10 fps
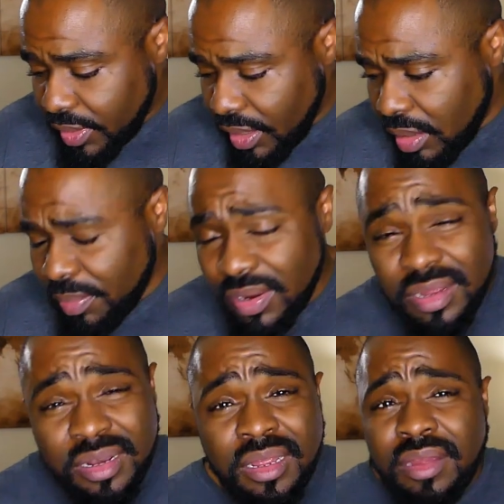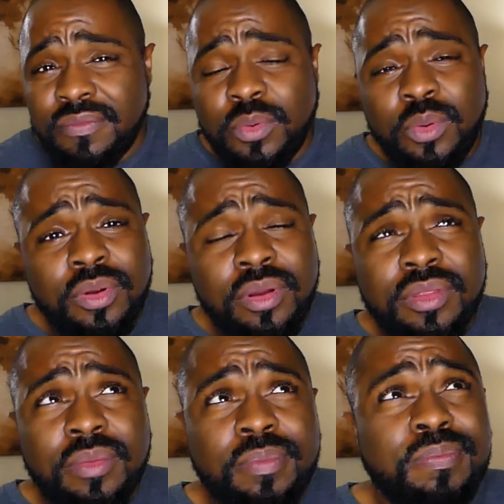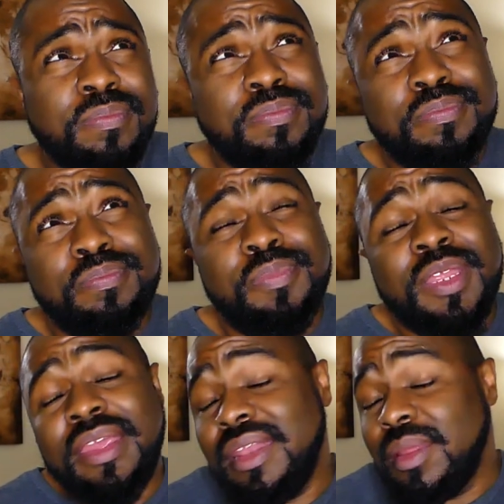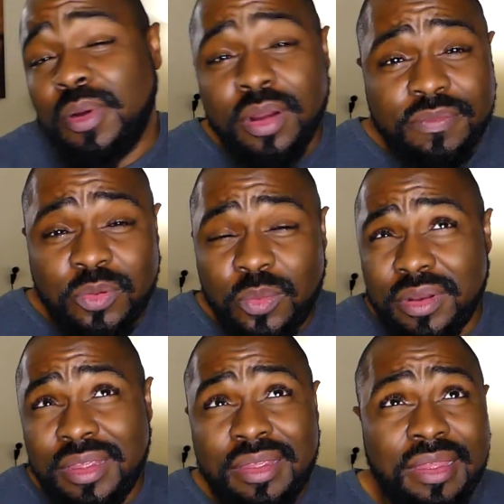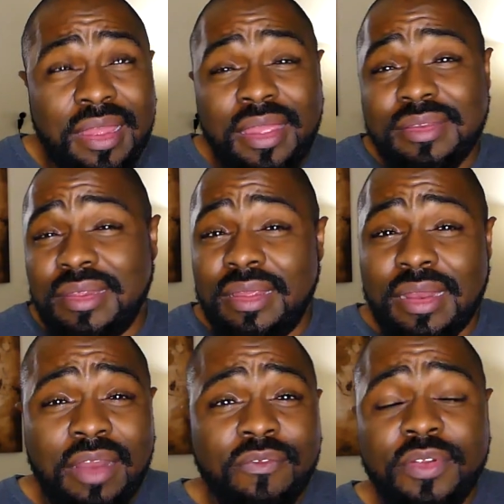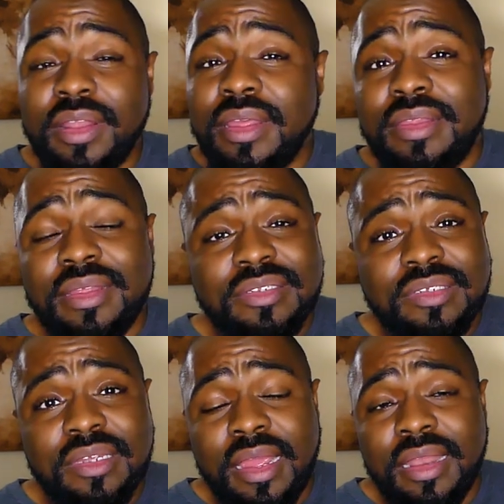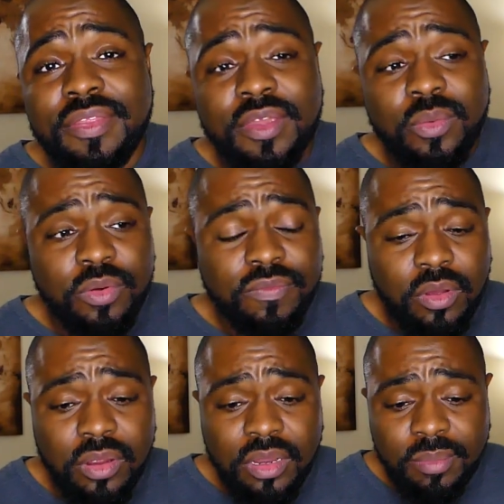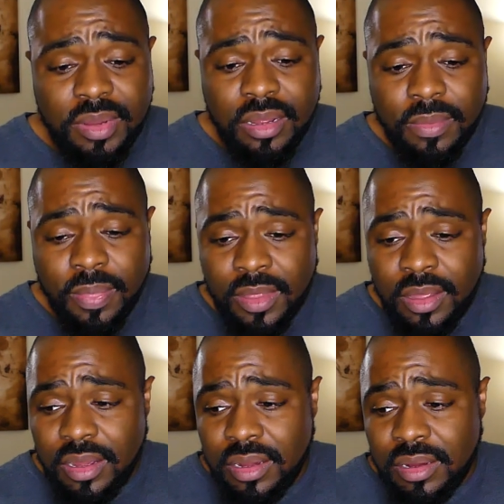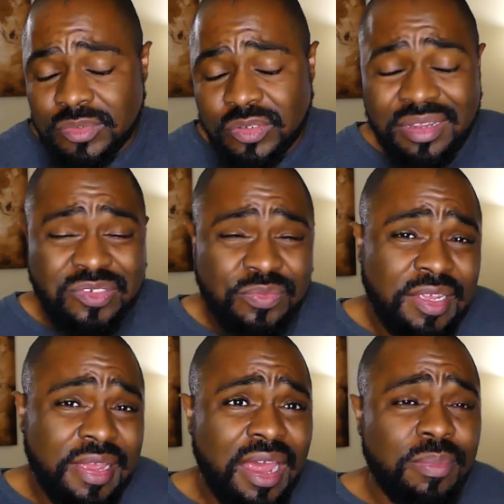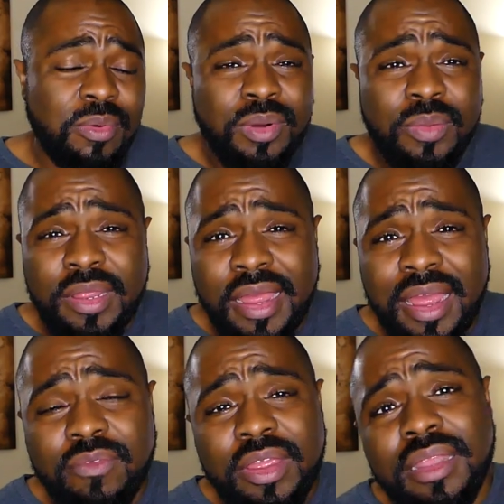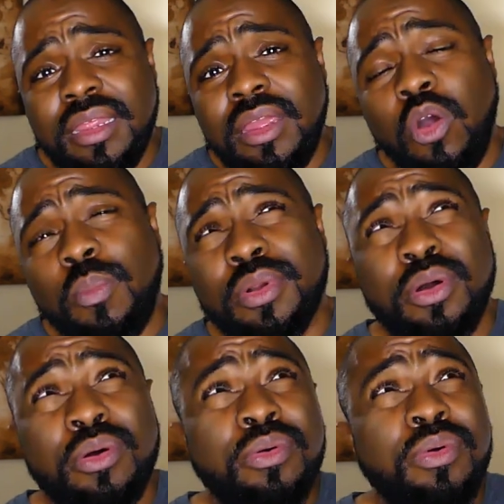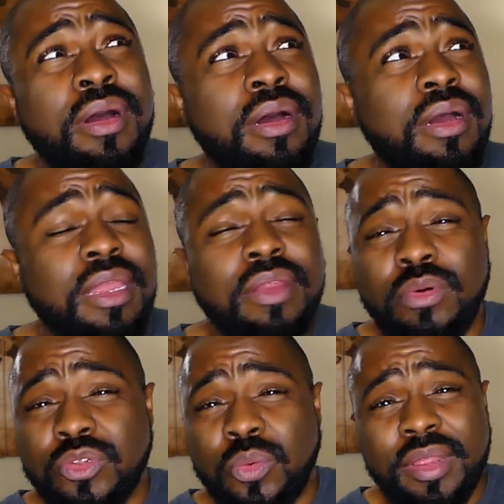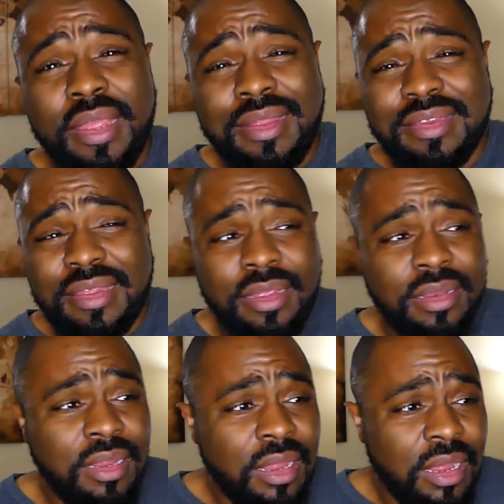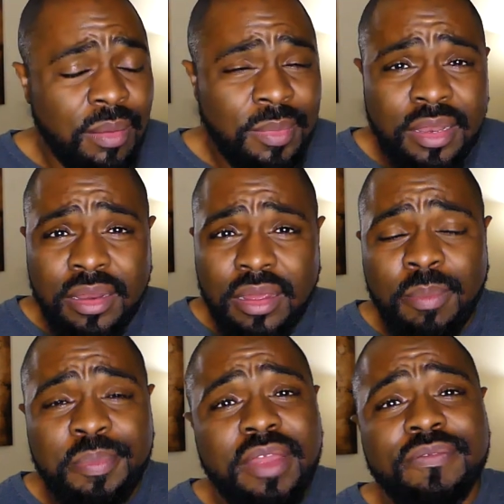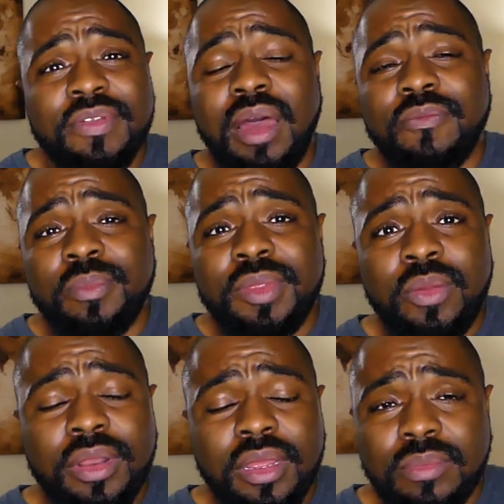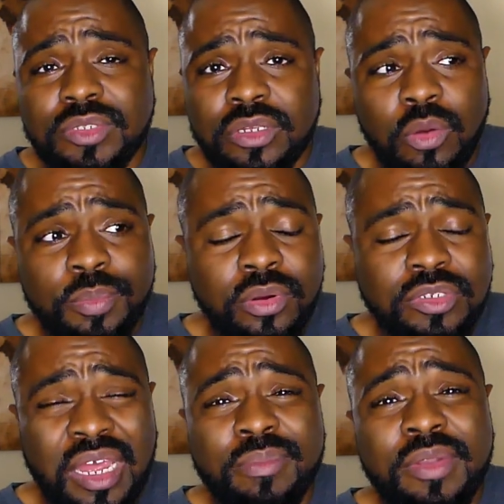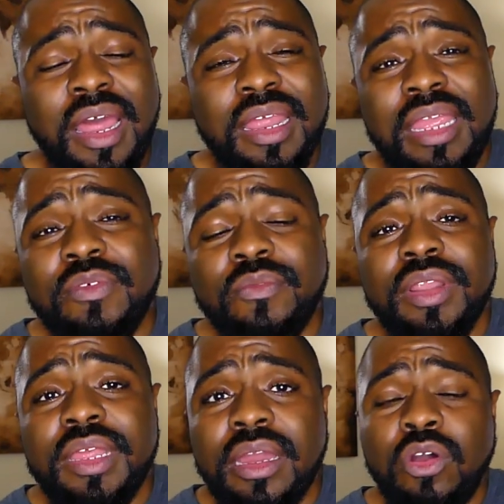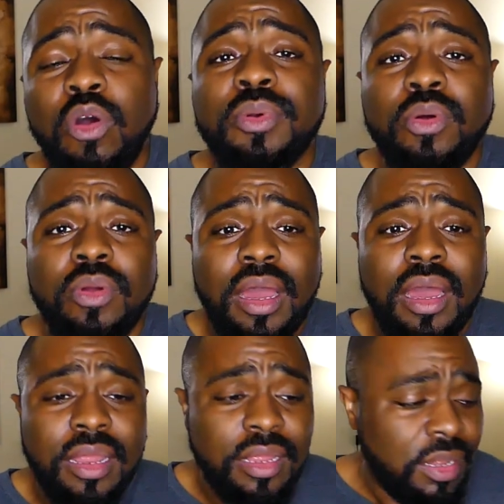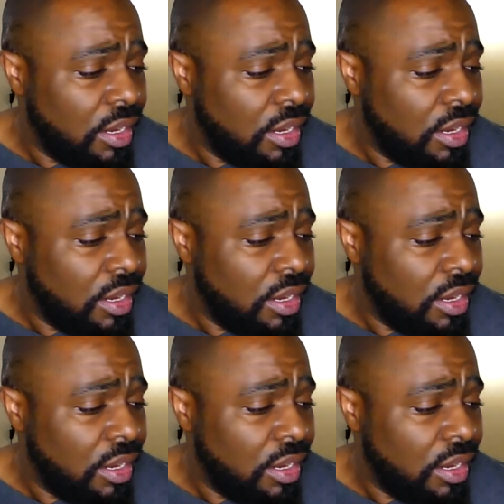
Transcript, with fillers: Um, but for the beginning part of 2018, I really didn't see anything worth vlogging about. Um, so let's recap. What did we have? We had the GoPro uh, Hero 2018. I mean, a big flop for me when it comes to GoPros. I'm not even really a GoPro guy.